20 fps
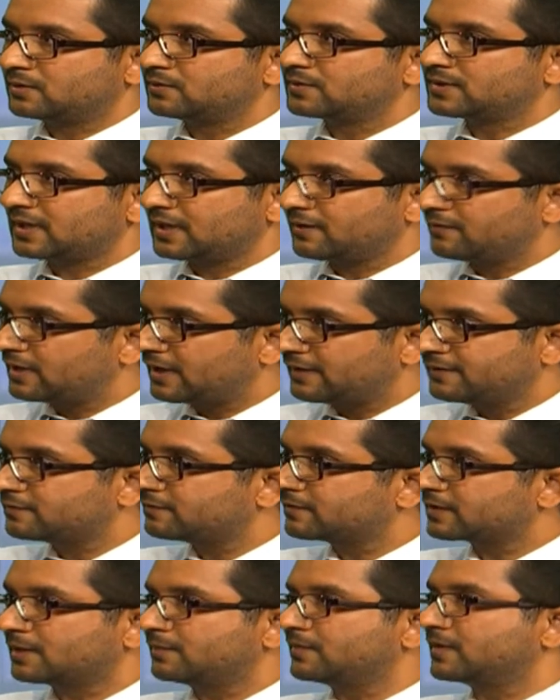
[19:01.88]
to save lives,
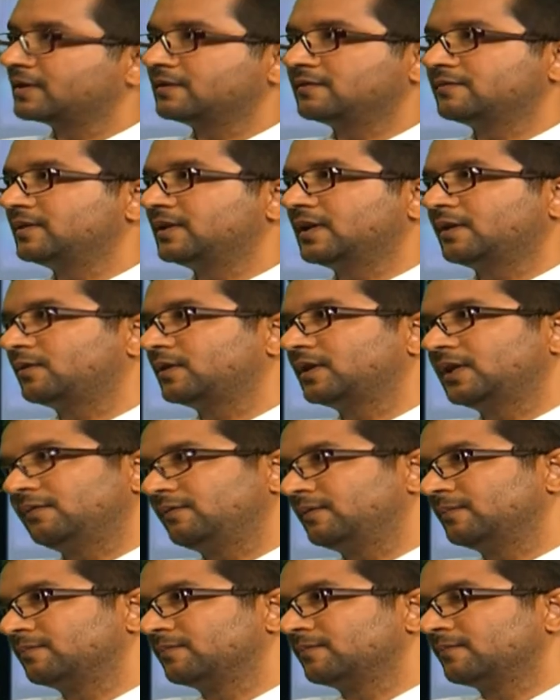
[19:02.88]
sometimes we have to
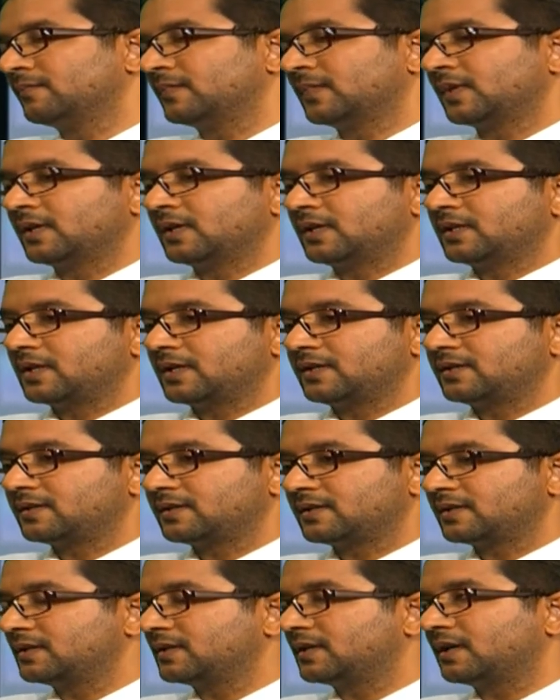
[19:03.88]
give. And
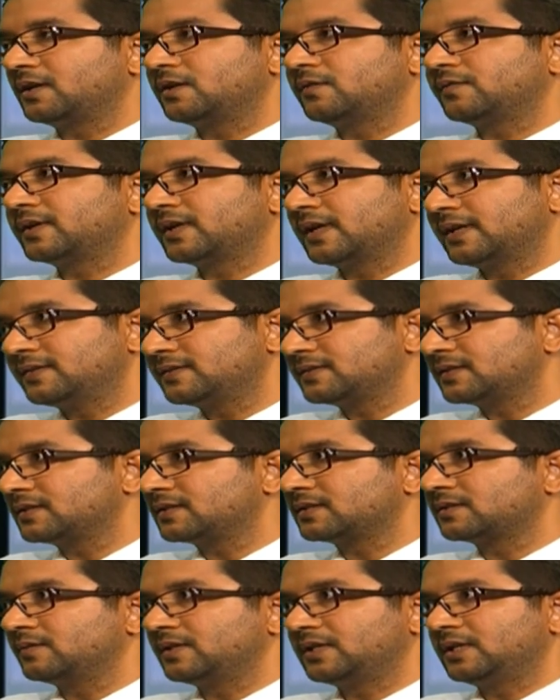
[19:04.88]
certain kind of
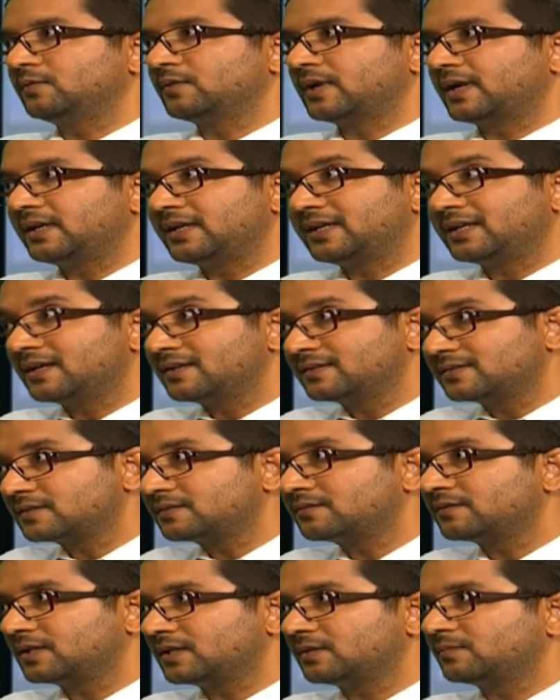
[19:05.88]
cancers, we give anti-cancer
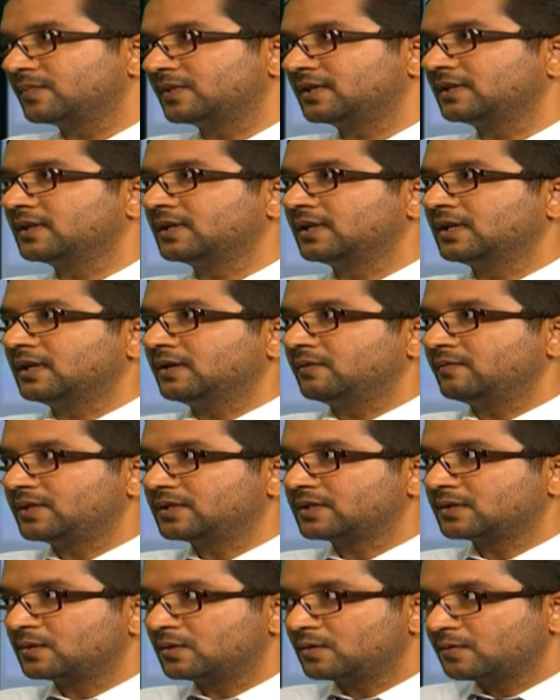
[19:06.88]
treatment,
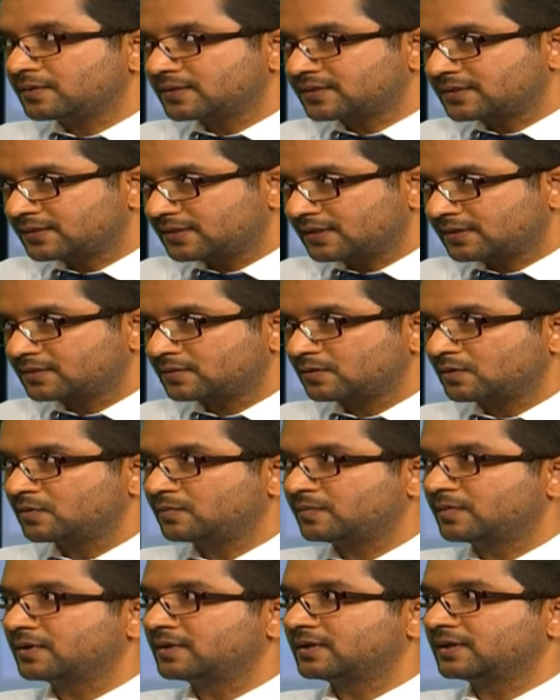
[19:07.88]
which lowers the sex
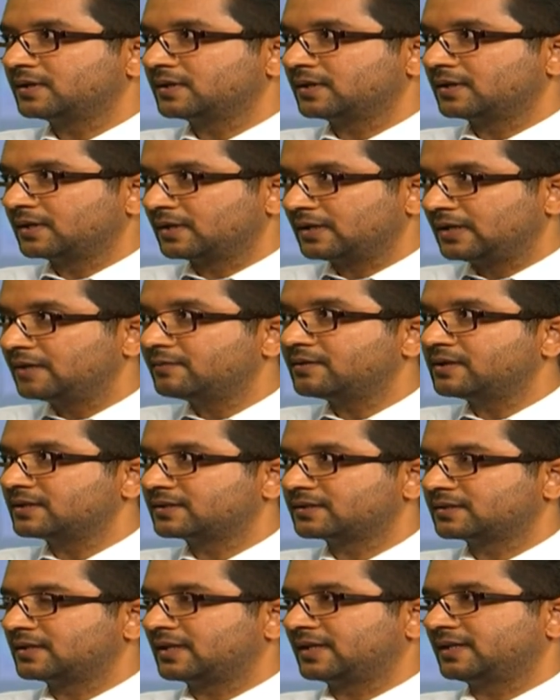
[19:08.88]
hormone
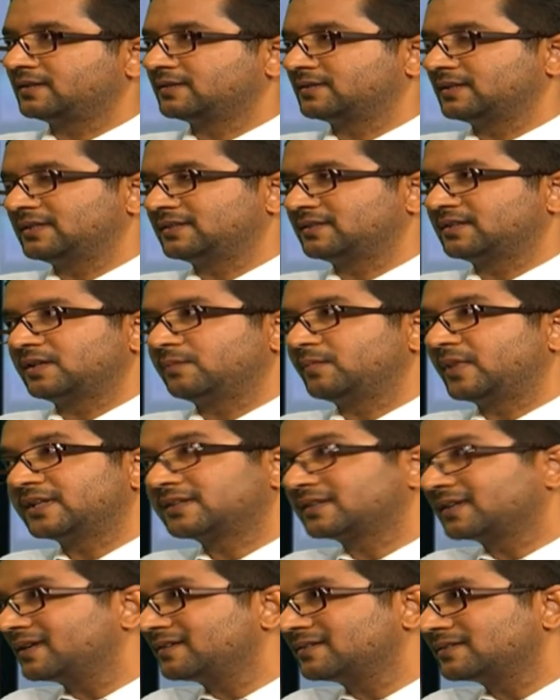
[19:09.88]
levels, like let's say
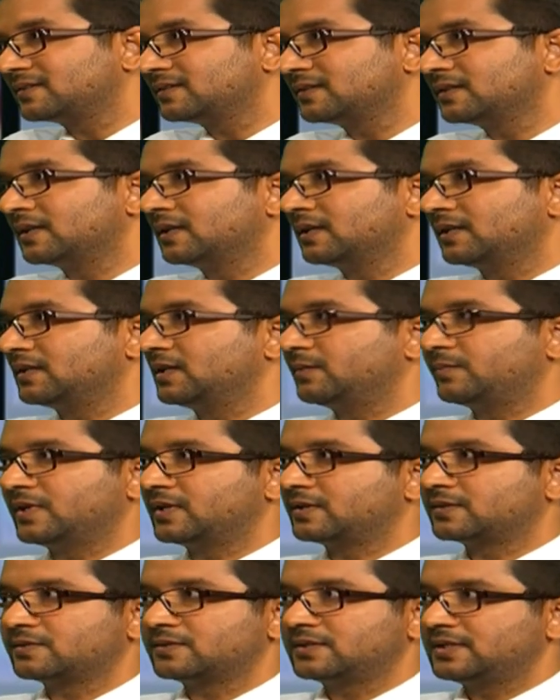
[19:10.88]
breast cancer
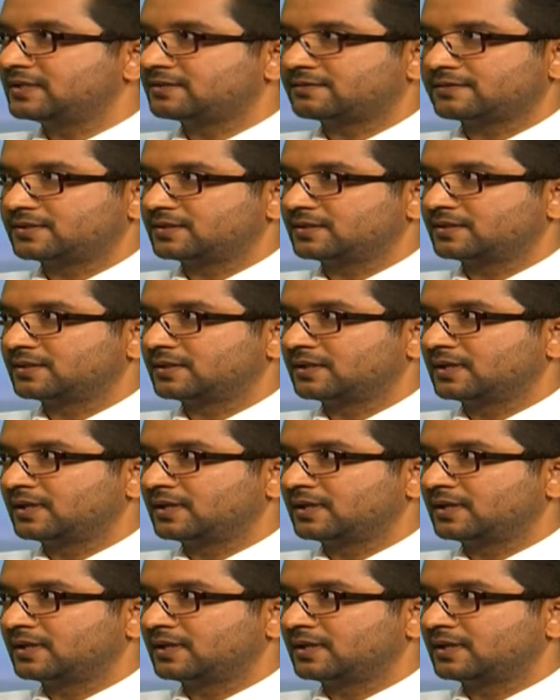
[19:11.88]
depends on estrogen,